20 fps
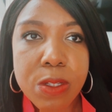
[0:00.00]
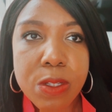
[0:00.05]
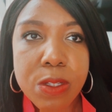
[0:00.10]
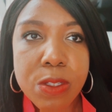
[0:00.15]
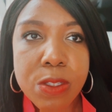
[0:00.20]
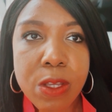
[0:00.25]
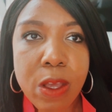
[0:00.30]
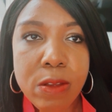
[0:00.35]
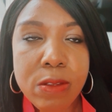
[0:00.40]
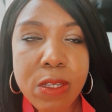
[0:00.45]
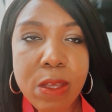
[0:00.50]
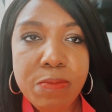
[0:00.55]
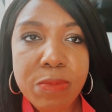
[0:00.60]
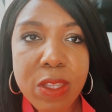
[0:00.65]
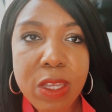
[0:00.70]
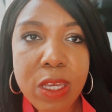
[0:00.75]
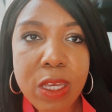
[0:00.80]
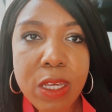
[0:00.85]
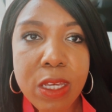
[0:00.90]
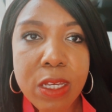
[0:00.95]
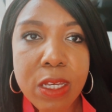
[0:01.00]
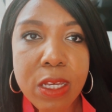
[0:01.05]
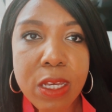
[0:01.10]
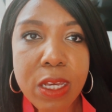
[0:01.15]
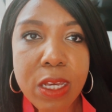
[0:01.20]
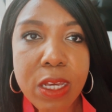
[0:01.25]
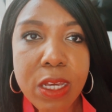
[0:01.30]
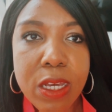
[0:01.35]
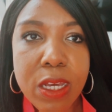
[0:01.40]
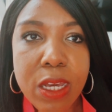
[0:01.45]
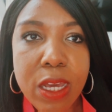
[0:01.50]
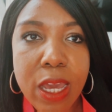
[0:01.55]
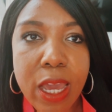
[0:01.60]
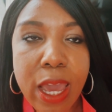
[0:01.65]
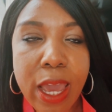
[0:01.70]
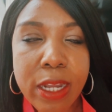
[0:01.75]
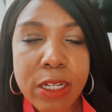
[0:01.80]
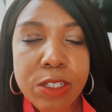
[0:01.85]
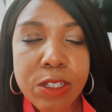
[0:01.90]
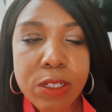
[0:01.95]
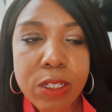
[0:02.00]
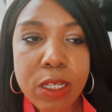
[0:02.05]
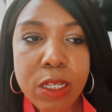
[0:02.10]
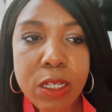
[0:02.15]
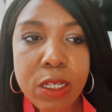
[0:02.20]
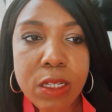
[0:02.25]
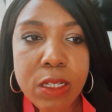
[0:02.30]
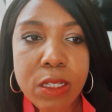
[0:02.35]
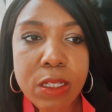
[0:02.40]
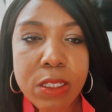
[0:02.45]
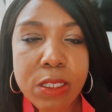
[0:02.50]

saw something actually